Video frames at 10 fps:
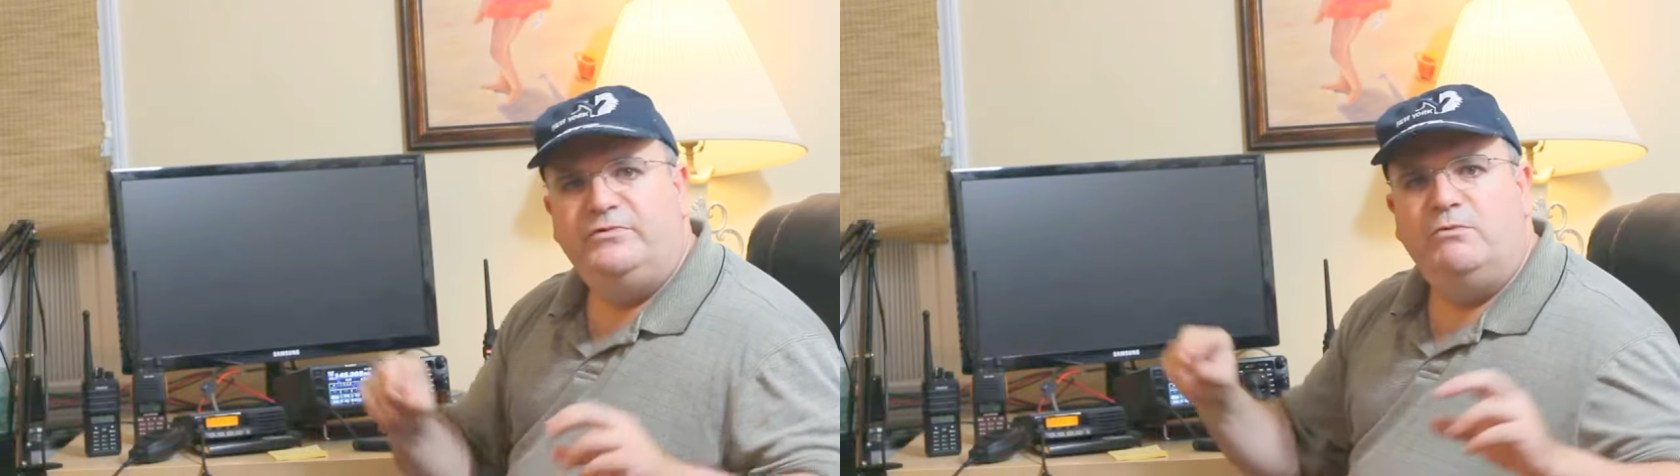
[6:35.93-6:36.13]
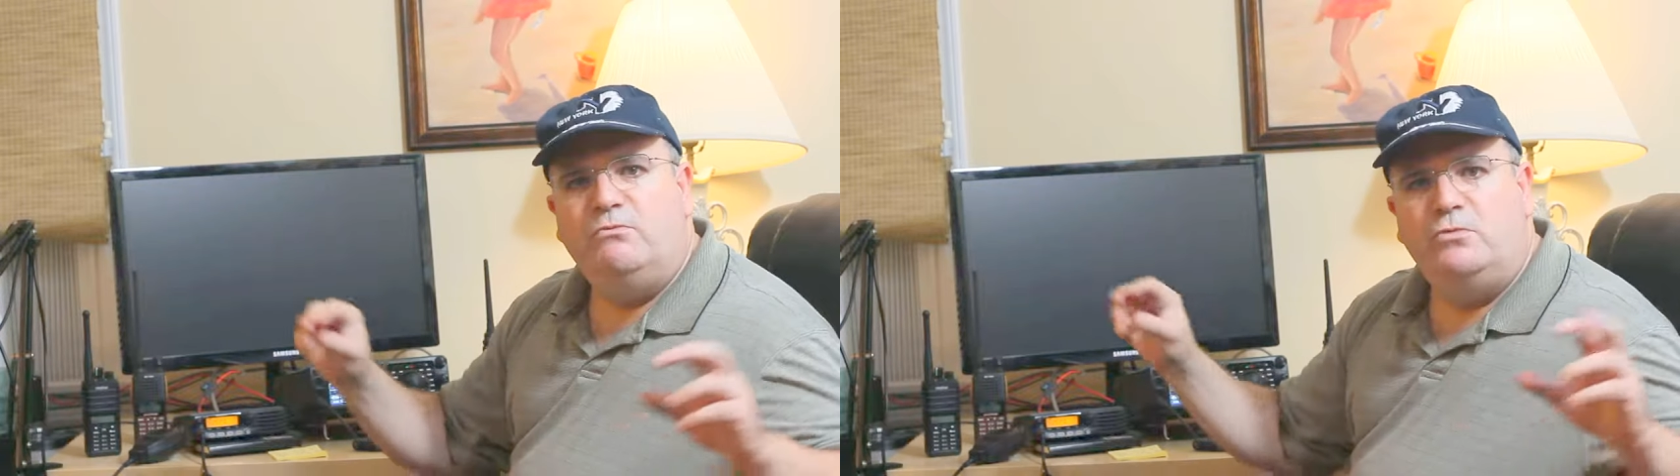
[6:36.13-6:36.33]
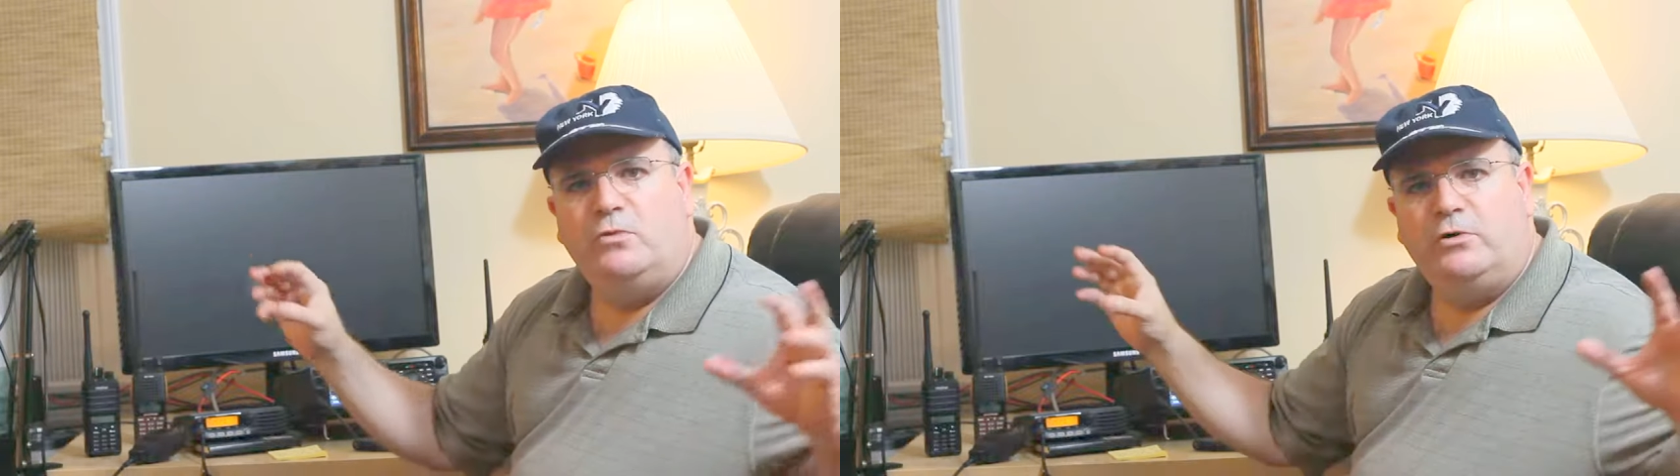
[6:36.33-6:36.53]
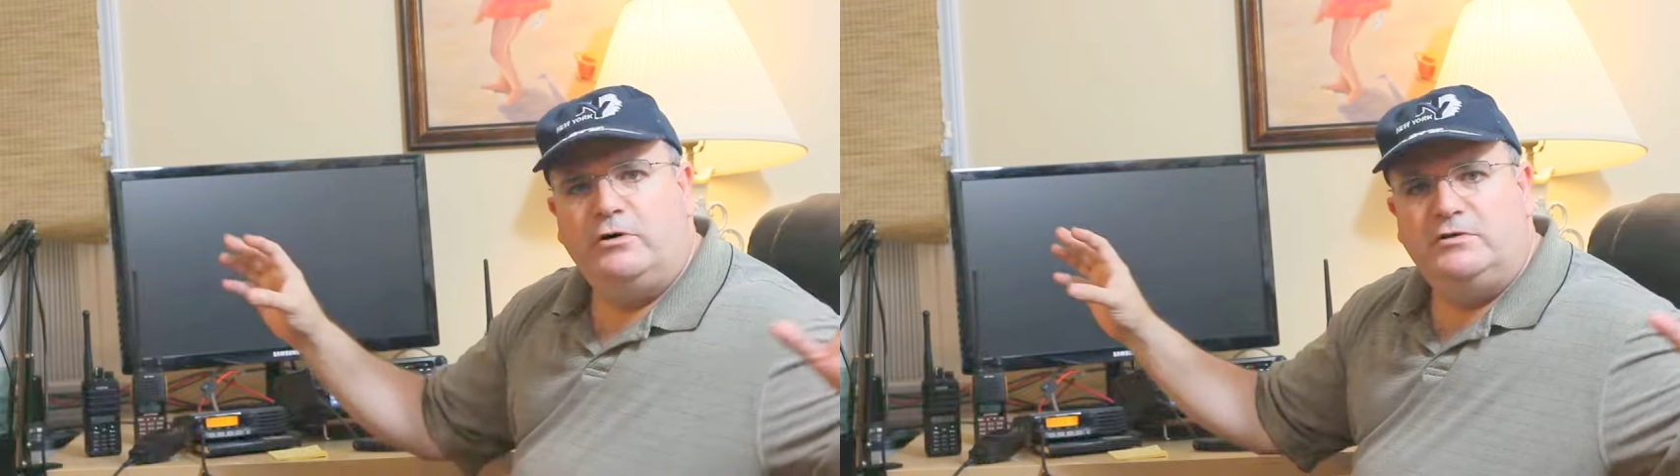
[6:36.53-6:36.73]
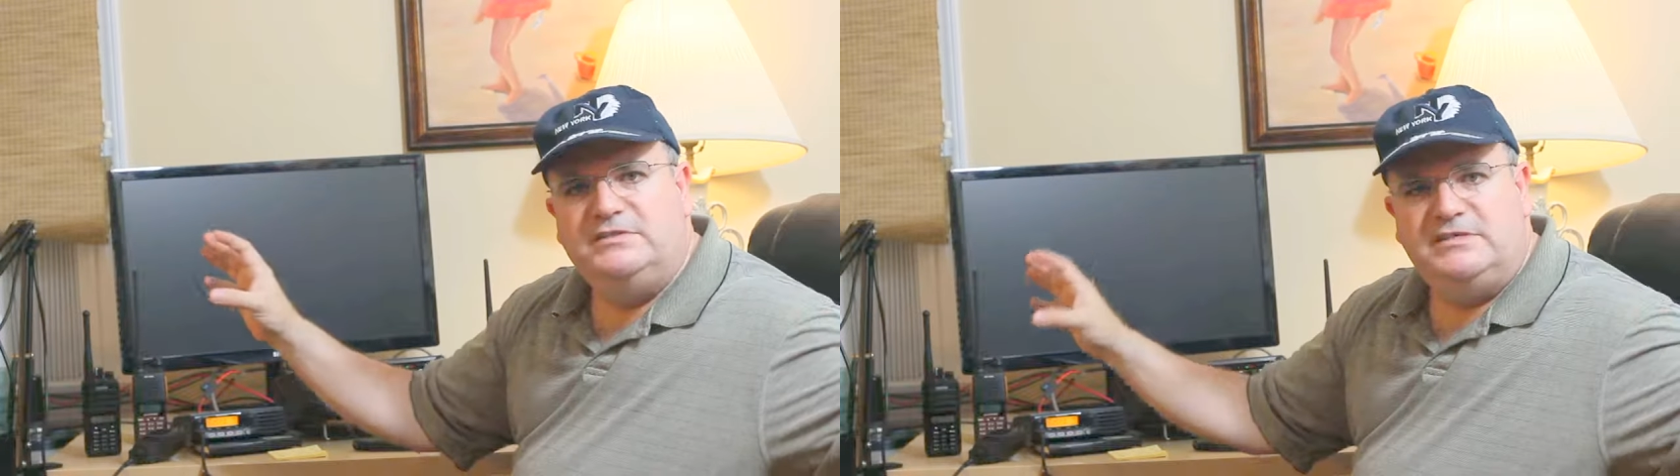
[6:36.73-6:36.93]
the
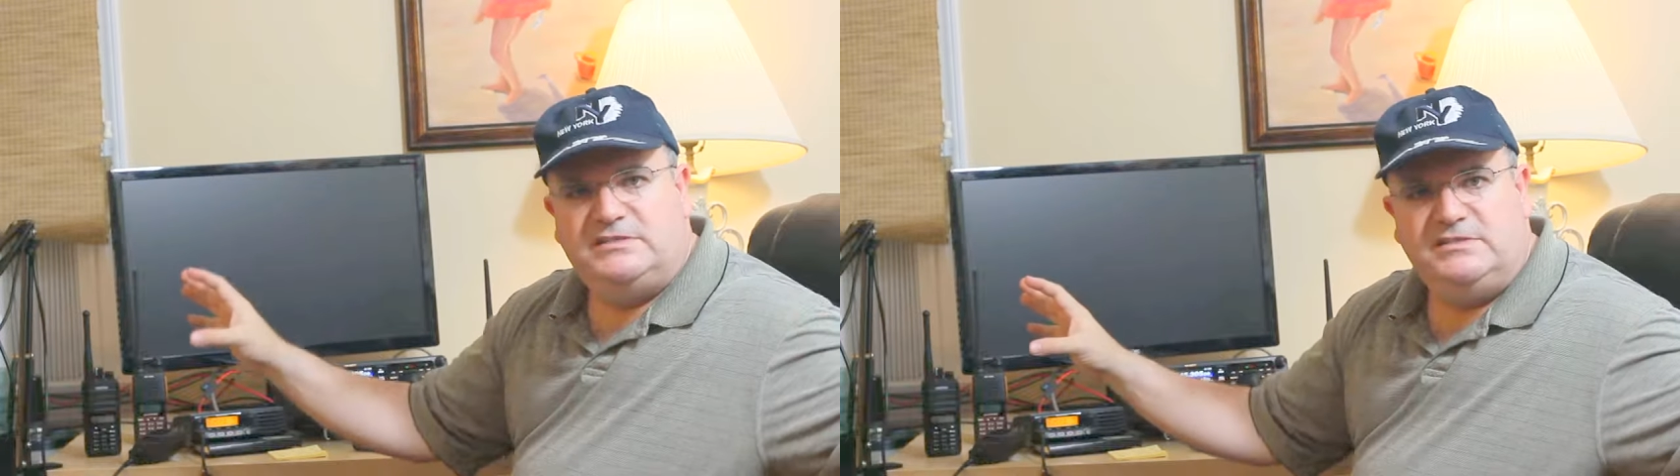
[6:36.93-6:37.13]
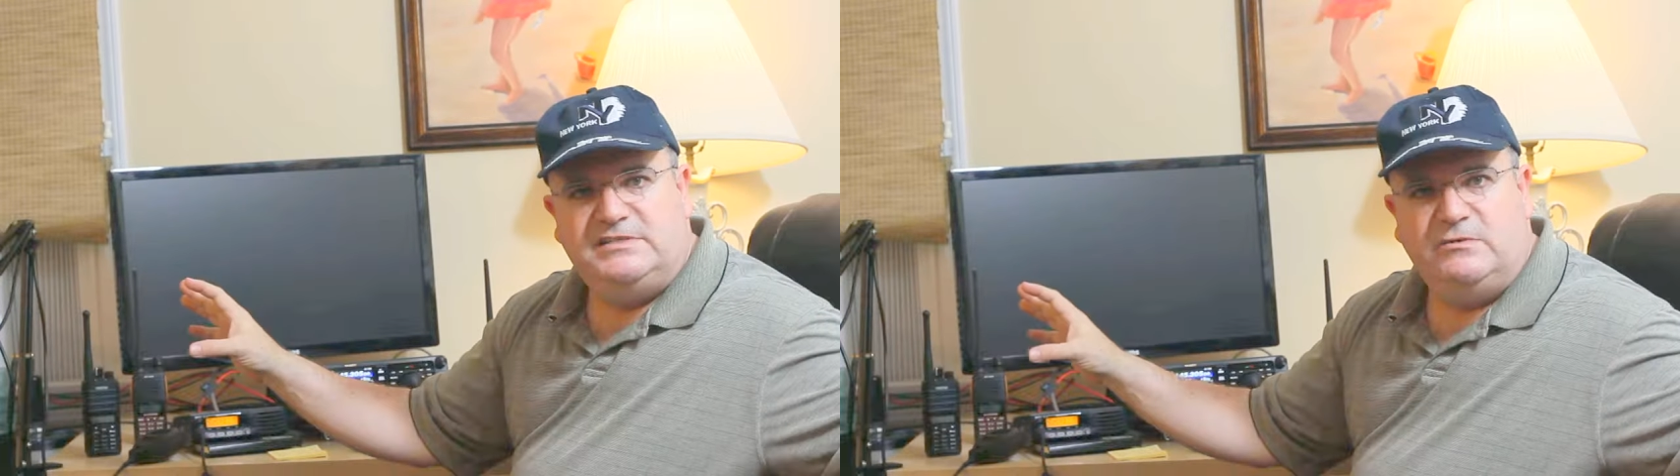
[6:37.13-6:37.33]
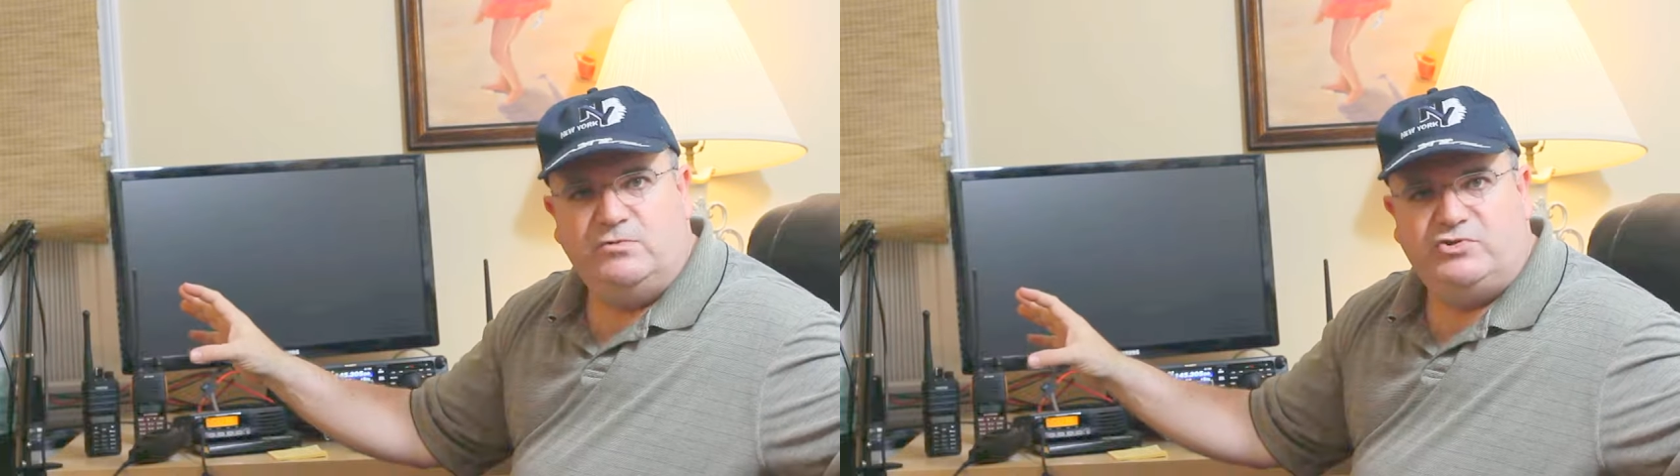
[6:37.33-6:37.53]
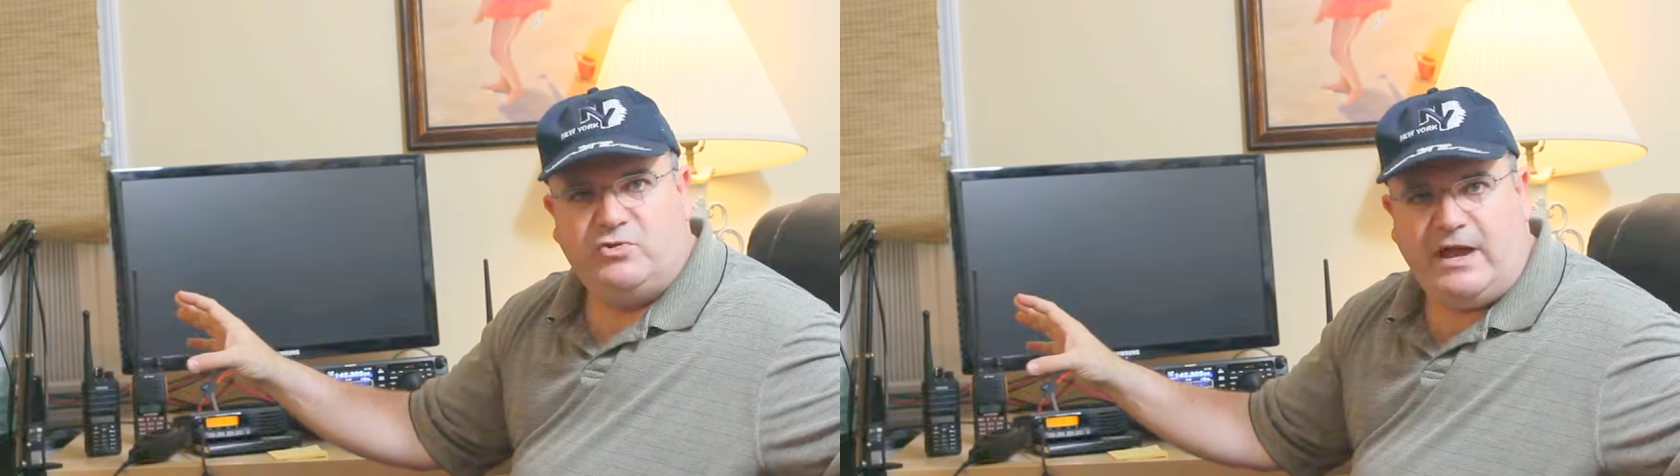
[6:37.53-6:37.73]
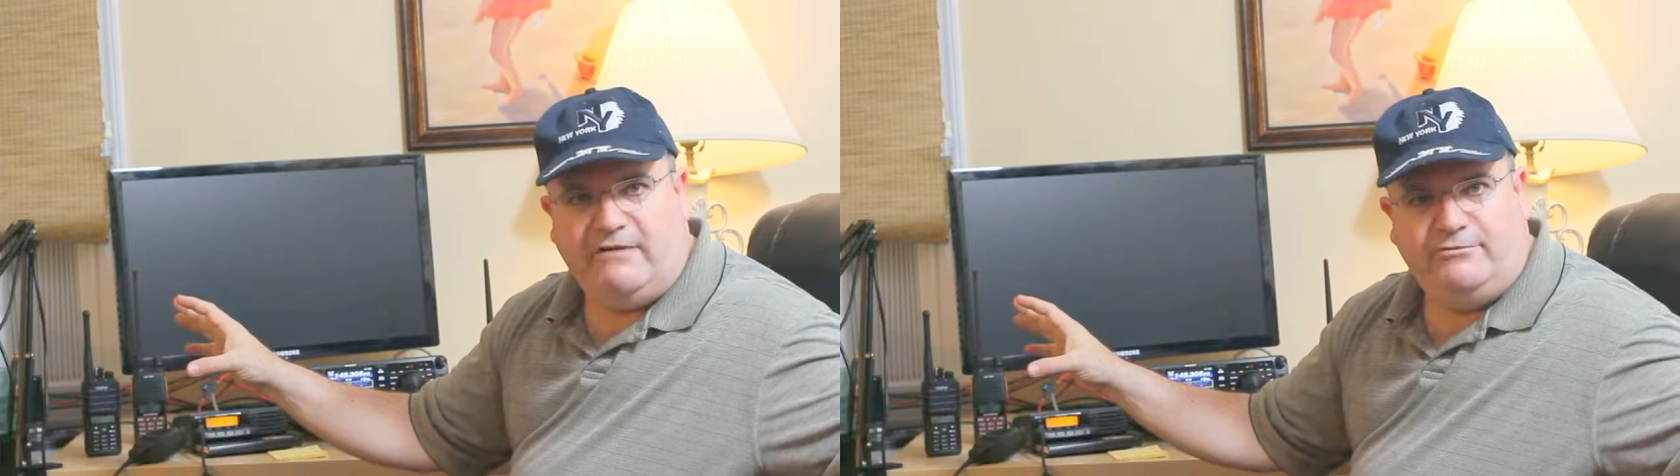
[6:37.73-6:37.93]
more distance it will
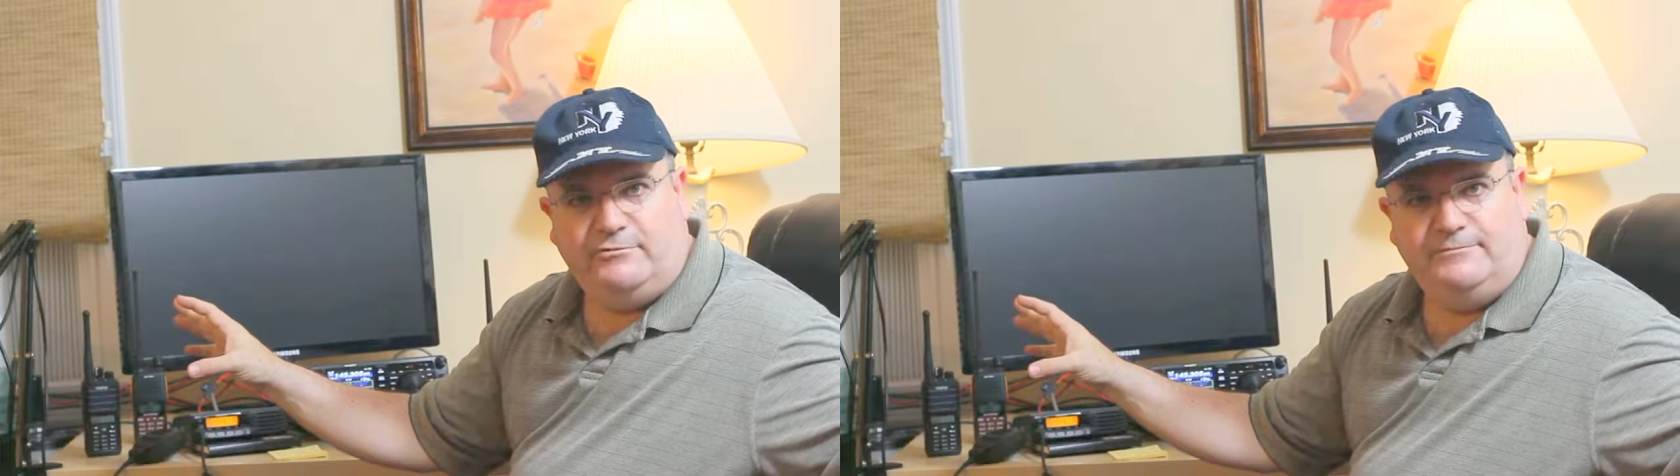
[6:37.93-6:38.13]
travel.